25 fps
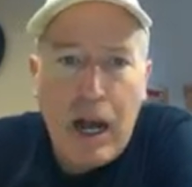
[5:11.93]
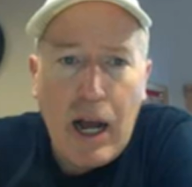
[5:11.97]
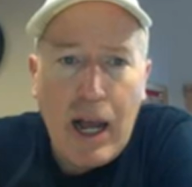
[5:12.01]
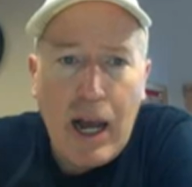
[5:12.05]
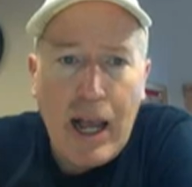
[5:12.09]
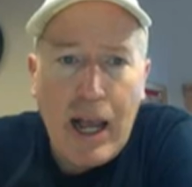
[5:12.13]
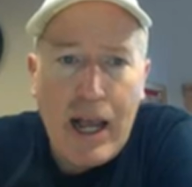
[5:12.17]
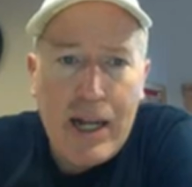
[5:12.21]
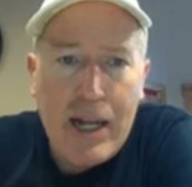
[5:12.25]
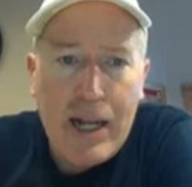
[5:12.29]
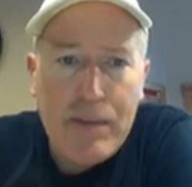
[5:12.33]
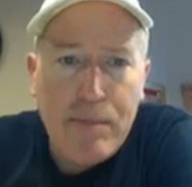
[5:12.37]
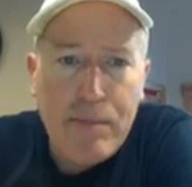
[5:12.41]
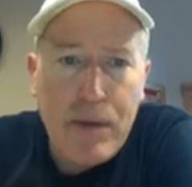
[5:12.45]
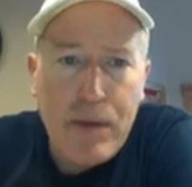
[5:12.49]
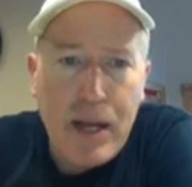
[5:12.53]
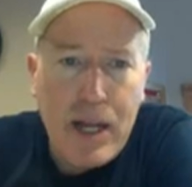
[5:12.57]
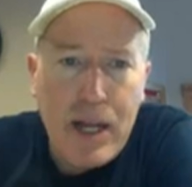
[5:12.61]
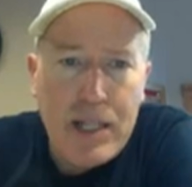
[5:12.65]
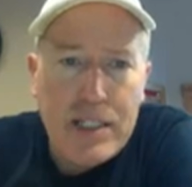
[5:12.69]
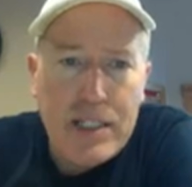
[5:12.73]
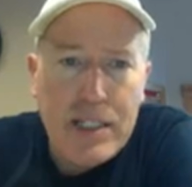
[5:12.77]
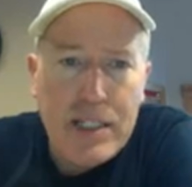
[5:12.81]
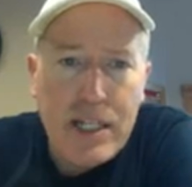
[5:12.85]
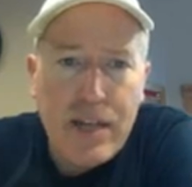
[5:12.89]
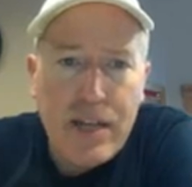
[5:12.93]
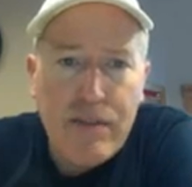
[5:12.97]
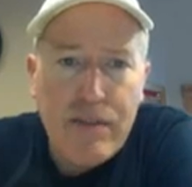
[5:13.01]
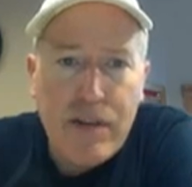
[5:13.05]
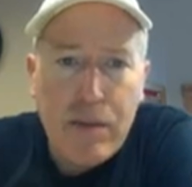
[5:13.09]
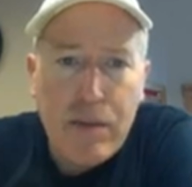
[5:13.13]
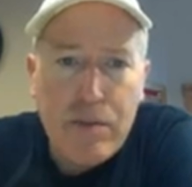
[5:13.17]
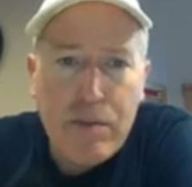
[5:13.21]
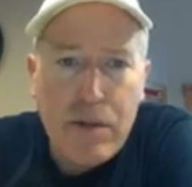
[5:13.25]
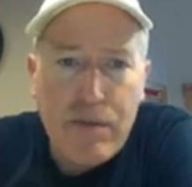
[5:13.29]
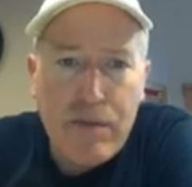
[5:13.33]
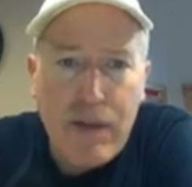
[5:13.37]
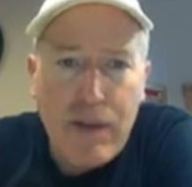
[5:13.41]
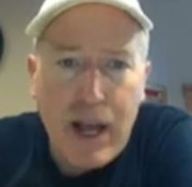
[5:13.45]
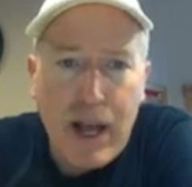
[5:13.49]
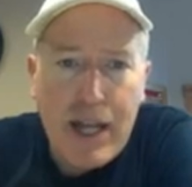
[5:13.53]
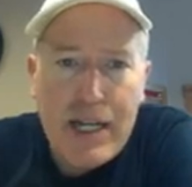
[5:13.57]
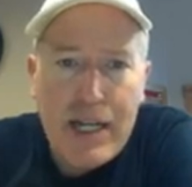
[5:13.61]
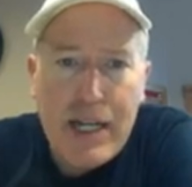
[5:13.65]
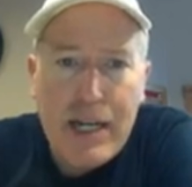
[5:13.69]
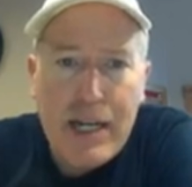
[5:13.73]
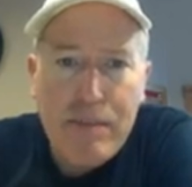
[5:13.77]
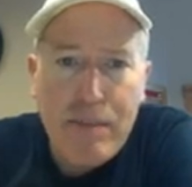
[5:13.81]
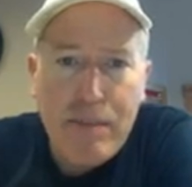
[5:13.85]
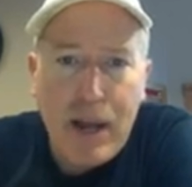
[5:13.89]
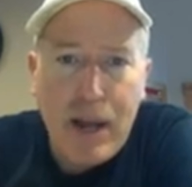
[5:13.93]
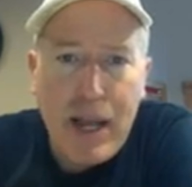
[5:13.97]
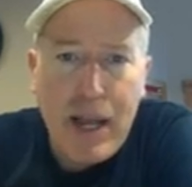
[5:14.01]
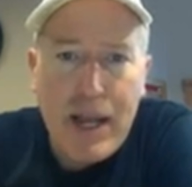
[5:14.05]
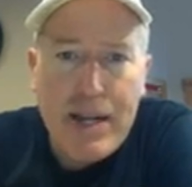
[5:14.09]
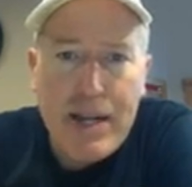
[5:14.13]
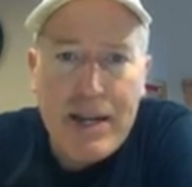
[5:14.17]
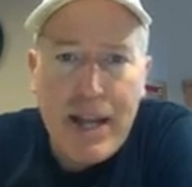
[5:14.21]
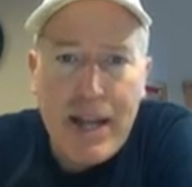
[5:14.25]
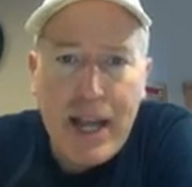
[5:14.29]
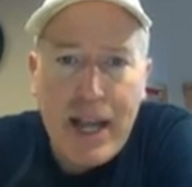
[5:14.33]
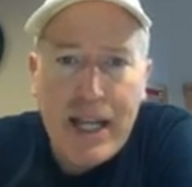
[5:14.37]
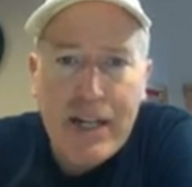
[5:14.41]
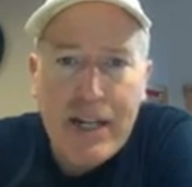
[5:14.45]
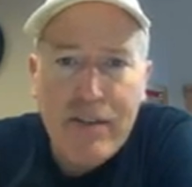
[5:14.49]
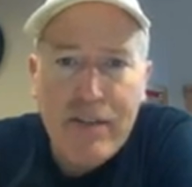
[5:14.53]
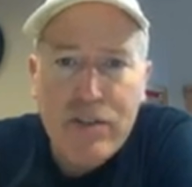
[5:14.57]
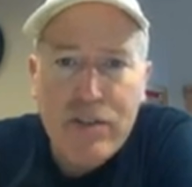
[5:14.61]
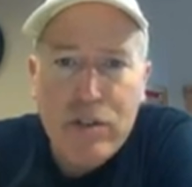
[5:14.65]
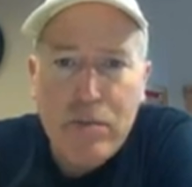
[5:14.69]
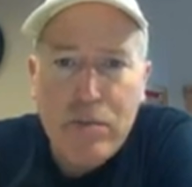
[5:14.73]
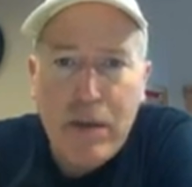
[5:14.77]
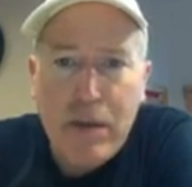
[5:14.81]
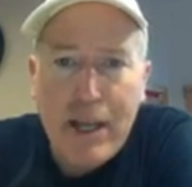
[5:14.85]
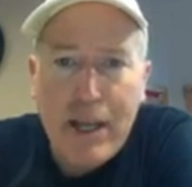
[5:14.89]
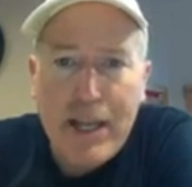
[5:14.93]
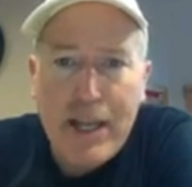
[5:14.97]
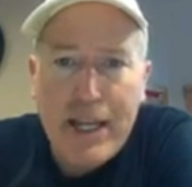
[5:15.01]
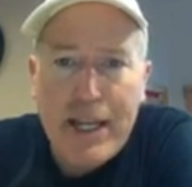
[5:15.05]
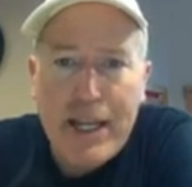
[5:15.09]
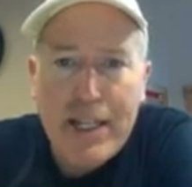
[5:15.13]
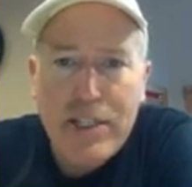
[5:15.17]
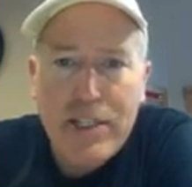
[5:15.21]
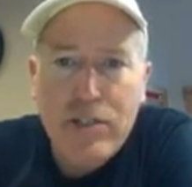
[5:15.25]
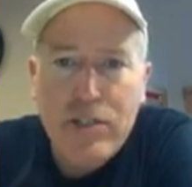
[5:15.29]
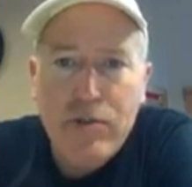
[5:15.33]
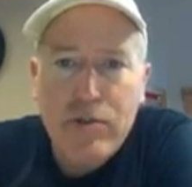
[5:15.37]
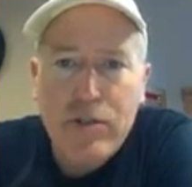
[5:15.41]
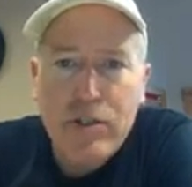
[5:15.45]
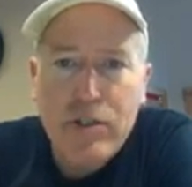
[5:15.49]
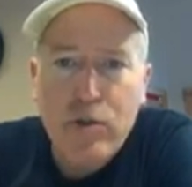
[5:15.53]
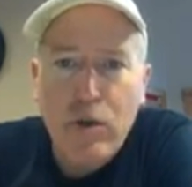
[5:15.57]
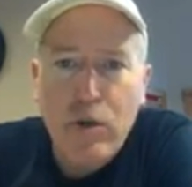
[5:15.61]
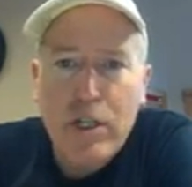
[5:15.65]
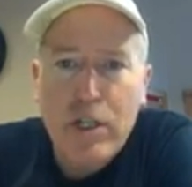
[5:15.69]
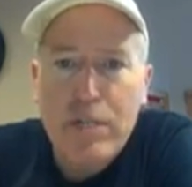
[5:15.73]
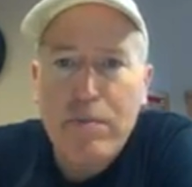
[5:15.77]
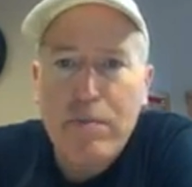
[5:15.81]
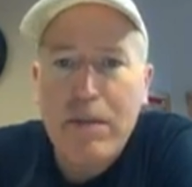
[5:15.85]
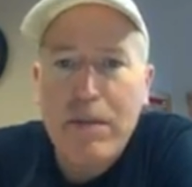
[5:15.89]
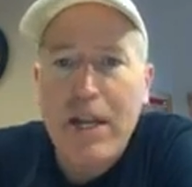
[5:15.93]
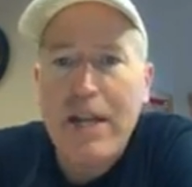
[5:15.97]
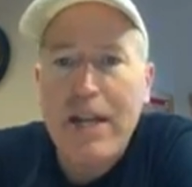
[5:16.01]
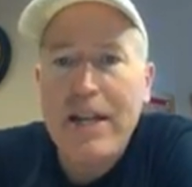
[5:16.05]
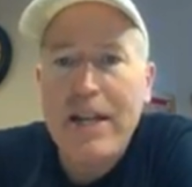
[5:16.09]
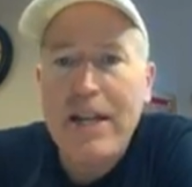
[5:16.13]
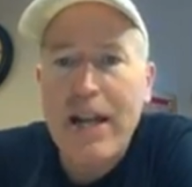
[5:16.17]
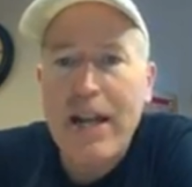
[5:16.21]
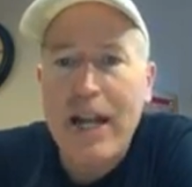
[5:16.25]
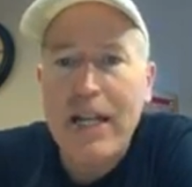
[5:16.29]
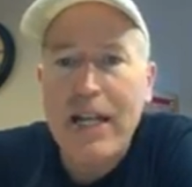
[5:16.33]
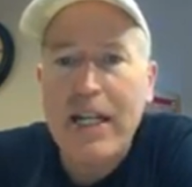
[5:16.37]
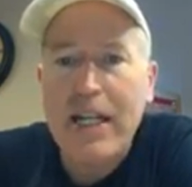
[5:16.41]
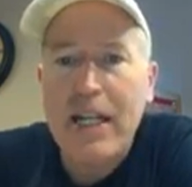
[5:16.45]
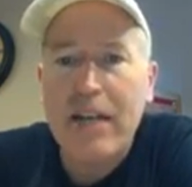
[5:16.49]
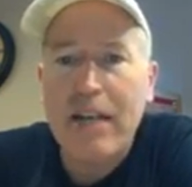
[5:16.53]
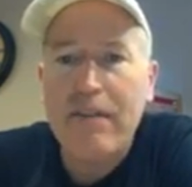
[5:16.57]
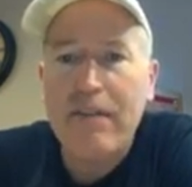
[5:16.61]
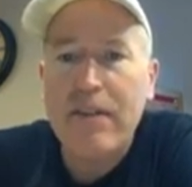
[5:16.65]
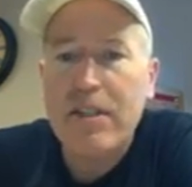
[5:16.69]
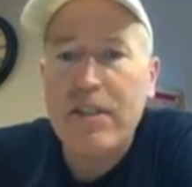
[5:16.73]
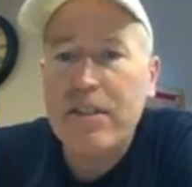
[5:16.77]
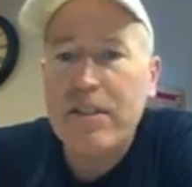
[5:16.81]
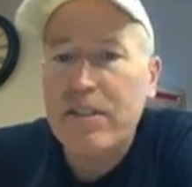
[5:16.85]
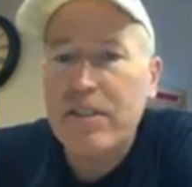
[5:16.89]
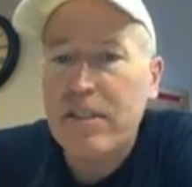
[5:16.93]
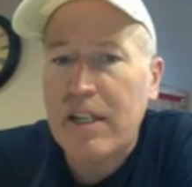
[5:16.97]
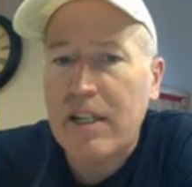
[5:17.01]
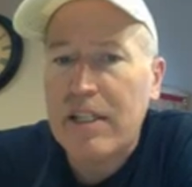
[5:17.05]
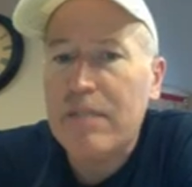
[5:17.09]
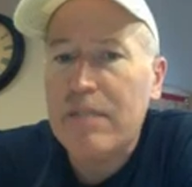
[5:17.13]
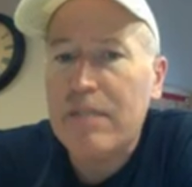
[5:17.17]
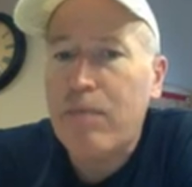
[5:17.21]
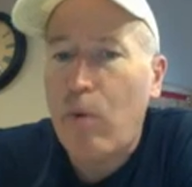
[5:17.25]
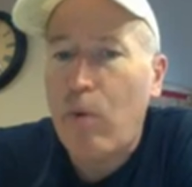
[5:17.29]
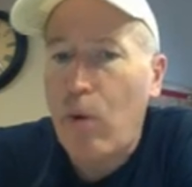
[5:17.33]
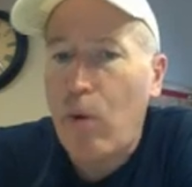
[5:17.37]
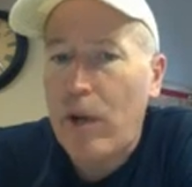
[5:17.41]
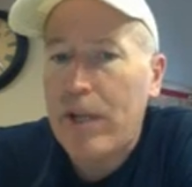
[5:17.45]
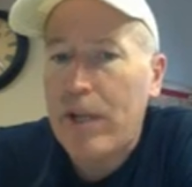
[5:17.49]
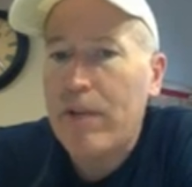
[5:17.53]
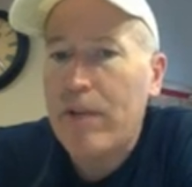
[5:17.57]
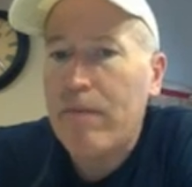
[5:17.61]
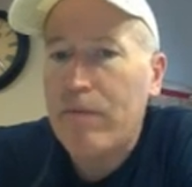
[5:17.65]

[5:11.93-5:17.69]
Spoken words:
I had a positive, and I'm dividing it by a negative, so my answer is going to be a negative 6.3.